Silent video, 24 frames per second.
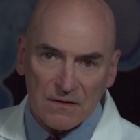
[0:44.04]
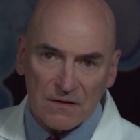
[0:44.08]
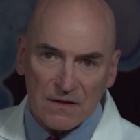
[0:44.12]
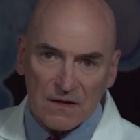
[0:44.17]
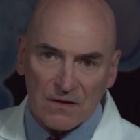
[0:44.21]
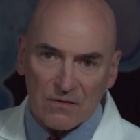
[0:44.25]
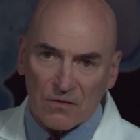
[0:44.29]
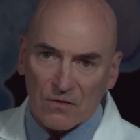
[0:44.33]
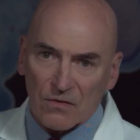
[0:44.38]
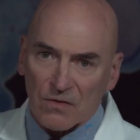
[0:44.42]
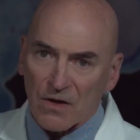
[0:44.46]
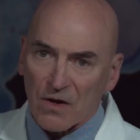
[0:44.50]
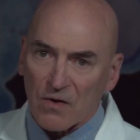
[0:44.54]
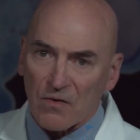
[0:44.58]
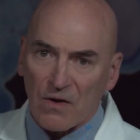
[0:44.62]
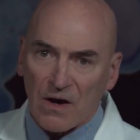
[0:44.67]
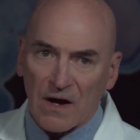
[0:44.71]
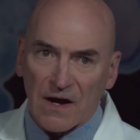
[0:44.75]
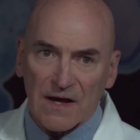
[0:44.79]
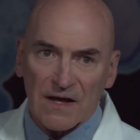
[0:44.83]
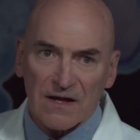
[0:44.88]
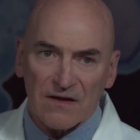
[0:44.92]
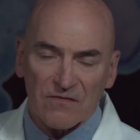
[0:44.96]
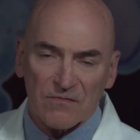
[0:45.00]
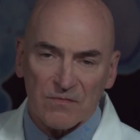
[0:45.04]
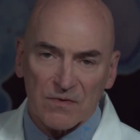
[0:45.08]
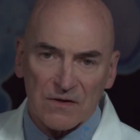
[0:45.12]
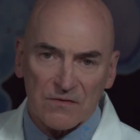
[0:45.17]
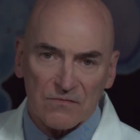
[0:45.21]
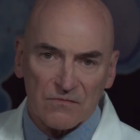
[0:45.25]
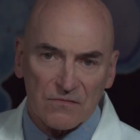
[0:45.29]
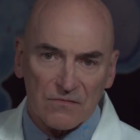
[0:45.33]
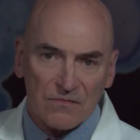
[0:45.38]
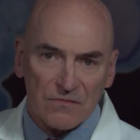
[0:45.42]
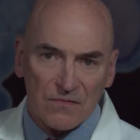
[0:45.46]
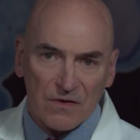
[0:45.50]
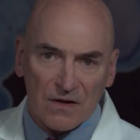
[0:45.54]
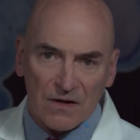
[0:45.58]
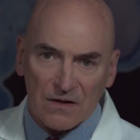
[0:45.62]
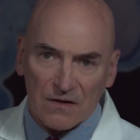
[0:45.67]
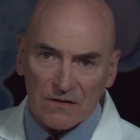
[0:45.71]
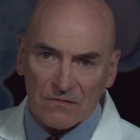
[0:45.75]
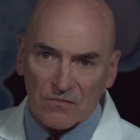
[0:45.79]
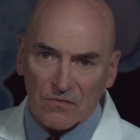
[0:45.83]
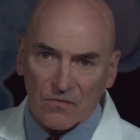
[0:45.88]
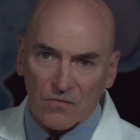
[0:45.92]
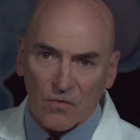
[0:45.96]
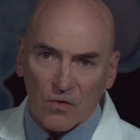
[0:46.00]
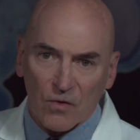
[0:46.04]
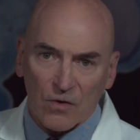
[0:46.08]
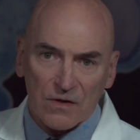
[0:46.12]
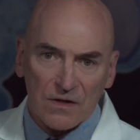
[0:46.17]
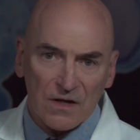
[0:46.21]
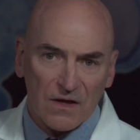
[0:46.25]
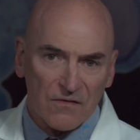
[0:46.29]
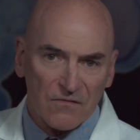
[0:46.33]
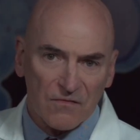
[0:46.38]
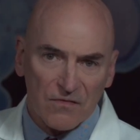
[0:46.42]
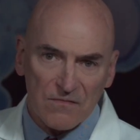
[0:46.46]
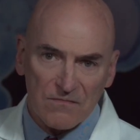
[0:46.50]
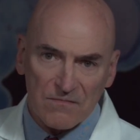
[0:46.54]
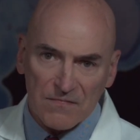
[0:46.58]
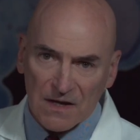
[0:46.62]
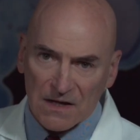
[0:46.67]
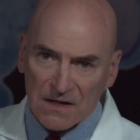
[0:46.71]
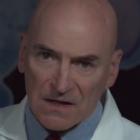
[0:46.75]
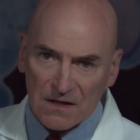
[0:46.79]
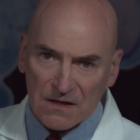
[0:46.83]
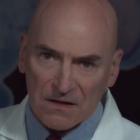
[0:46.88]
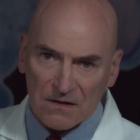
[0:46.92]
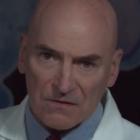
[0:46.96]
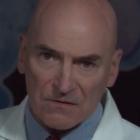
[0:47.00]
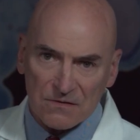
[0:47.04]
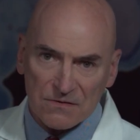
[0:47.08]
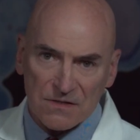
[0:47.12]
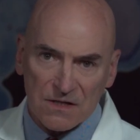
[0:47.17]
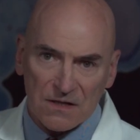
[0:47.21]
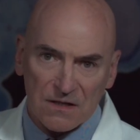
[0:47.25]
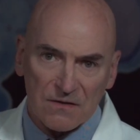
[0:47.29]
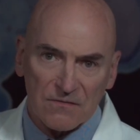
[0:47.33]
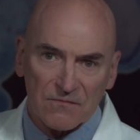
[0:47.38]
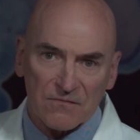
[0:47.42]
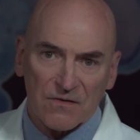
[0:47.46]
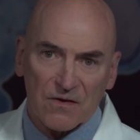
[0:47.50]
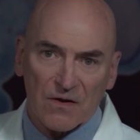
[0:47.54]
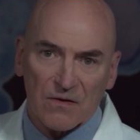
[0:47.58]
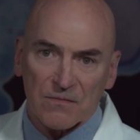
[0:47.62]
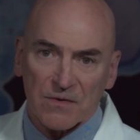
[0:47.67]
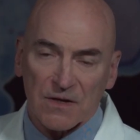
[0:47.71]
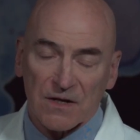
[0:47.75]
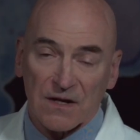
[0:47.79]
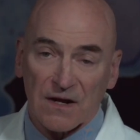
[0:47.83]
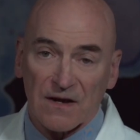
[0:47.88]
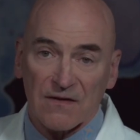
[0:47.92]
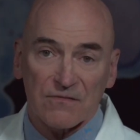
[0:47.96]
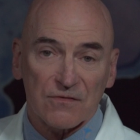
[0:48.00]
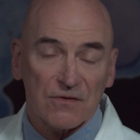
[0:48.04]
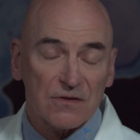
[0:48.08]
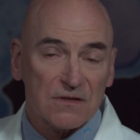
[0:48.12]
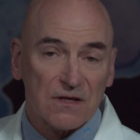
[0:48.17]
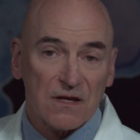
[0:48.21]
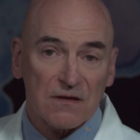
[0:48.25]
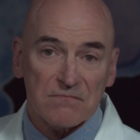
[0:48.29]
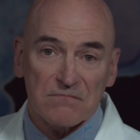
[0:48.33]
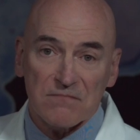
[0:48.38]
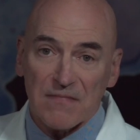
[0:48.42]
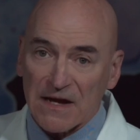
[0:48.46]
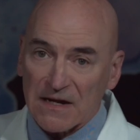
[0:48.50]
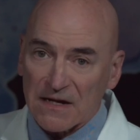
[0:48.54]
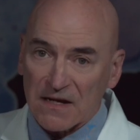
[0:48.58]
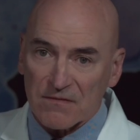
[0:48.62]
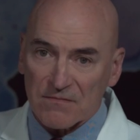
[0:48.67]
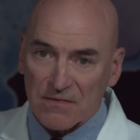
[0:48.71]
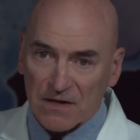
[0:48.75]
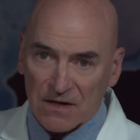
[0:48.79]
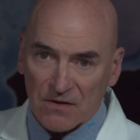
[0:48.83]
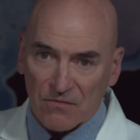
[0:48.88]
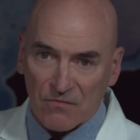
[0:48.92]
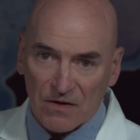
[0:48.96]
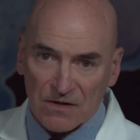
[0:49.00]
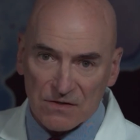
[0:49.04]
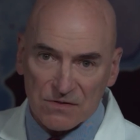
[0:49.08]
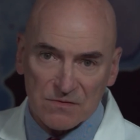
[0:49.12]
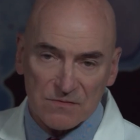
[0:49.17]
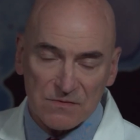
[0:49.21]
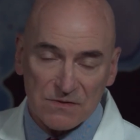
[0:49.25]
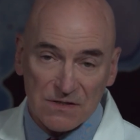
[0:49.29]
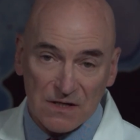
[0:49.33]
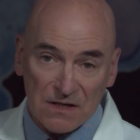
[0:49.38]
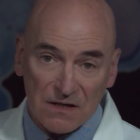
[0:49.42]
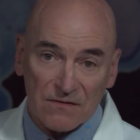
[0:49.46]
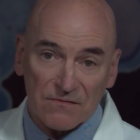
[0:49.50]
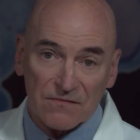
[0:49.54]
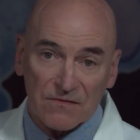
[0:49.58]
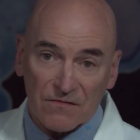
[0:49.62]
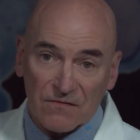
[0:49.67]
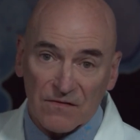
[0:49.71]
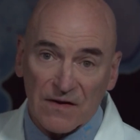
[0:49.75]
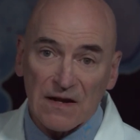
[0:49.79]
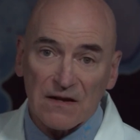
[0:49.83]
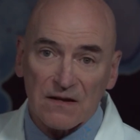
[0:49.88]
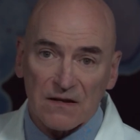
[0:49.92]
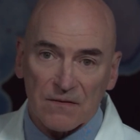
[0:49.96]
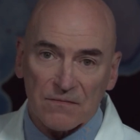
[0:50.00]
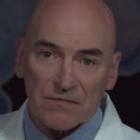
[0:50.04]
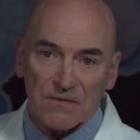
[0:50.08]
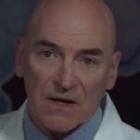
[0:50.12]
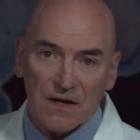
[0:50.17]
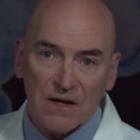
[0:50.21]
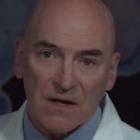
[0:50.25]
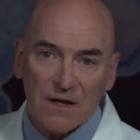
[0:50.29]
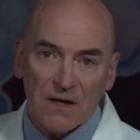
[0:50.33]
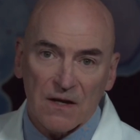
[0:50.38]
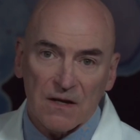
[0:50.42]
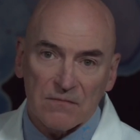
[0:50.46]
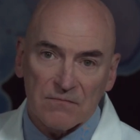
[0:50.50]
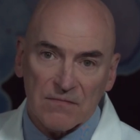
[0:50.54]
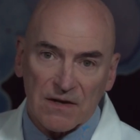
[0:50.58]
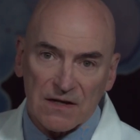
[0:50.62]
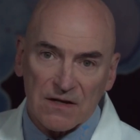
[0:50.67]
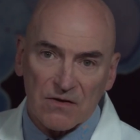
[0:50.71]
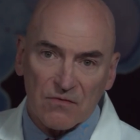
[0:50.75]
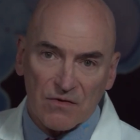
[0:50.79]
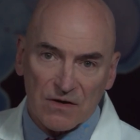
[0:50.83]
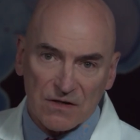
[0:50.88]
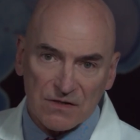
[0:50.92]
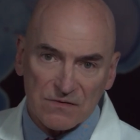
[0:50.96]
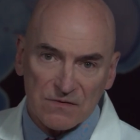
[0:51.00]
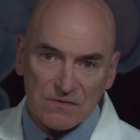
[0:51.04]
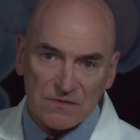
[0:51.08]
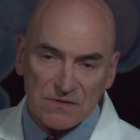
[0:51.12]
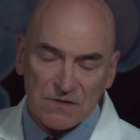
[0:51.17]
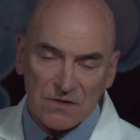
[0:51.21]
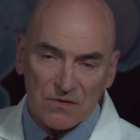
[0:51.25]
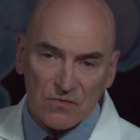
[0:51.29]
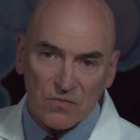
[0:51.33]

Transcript: Although I have been working for many years in lymphoma, and I've looked at many, many regimens and have developed many regimens that are